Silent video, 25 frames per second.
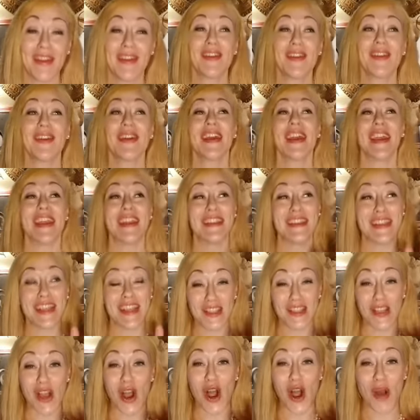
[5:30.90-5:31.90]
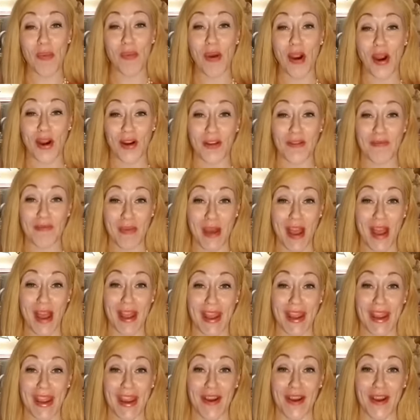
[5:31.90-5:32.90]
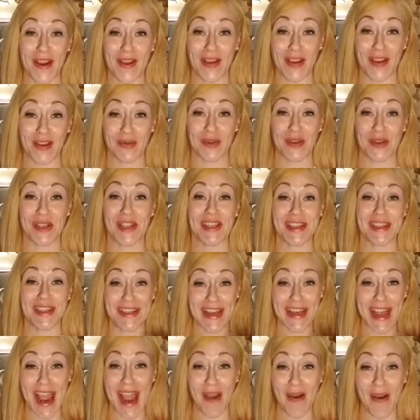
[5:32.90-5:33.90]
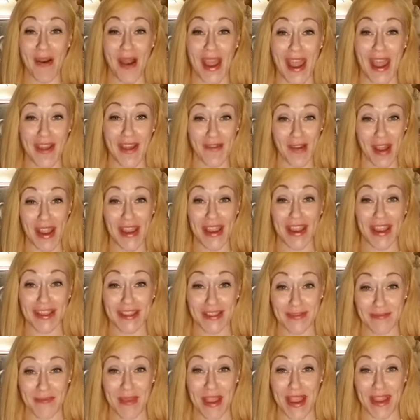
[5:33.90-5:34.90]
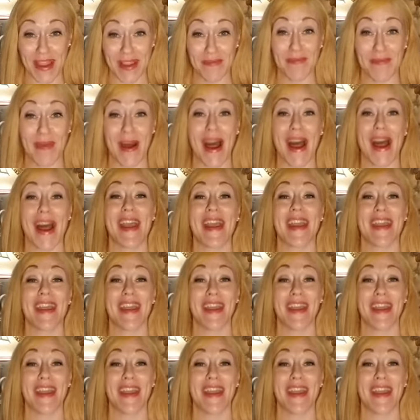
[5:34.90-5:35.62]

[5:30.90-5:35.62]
It's all part of my area of expertise, and now I get to make my